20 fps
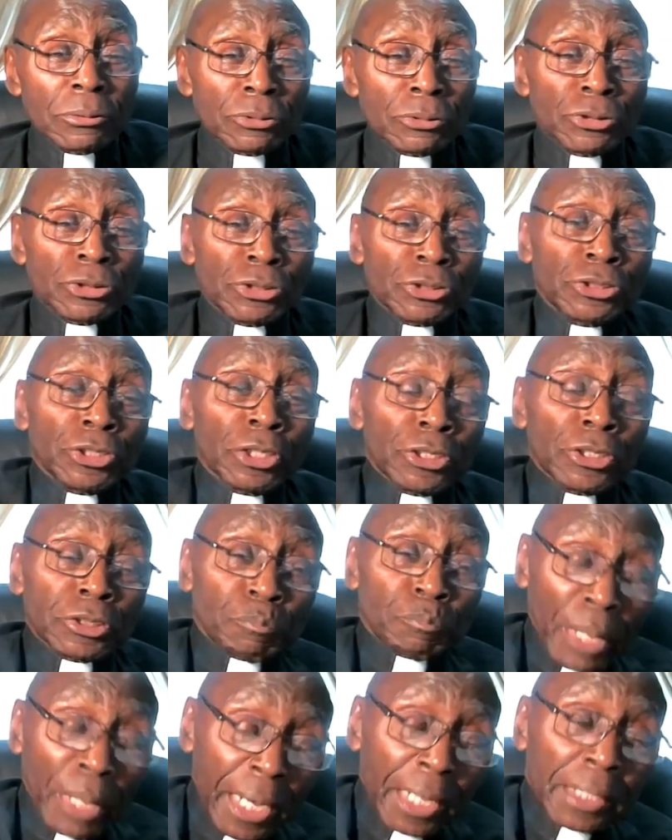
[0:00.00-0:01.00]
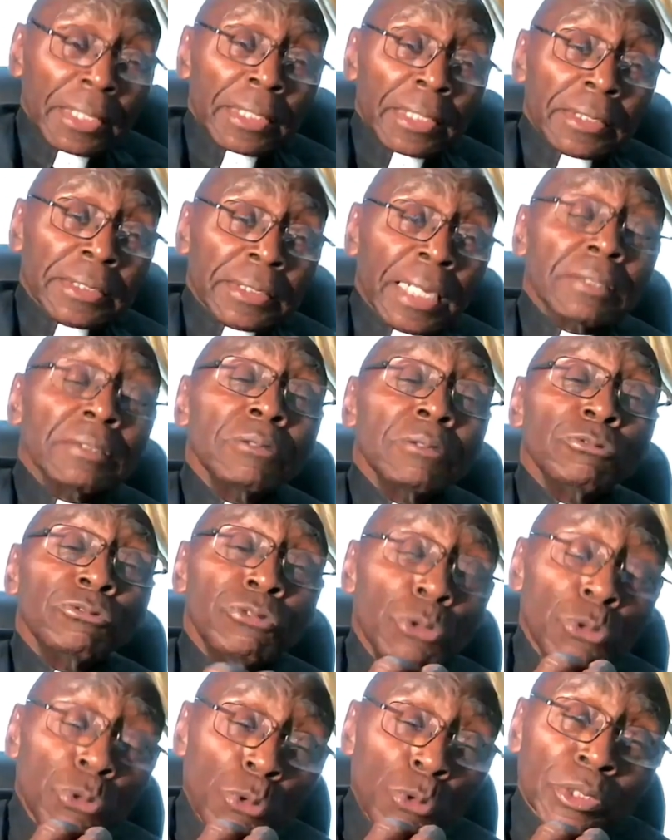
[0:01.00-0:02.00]
just barely getting
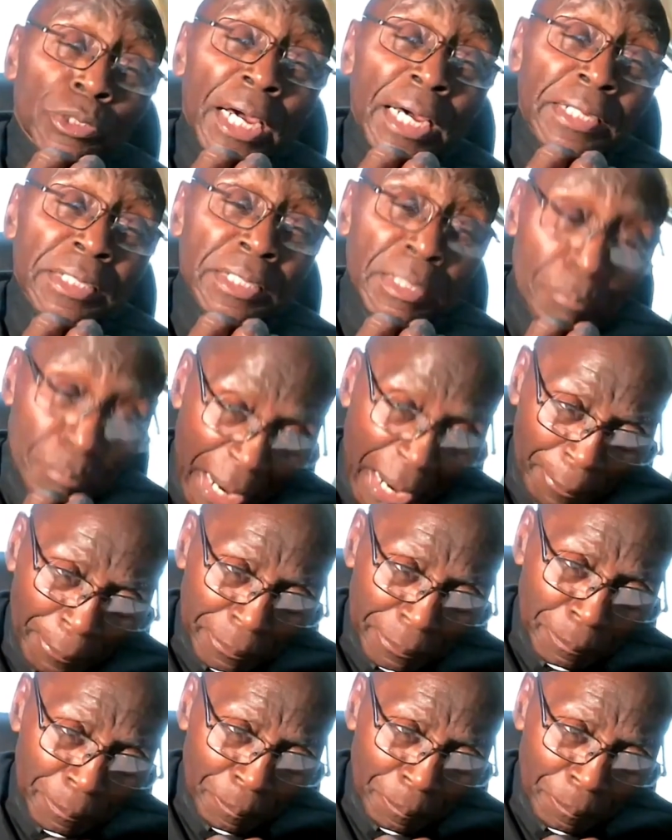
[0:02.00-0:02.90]
food in the mouth.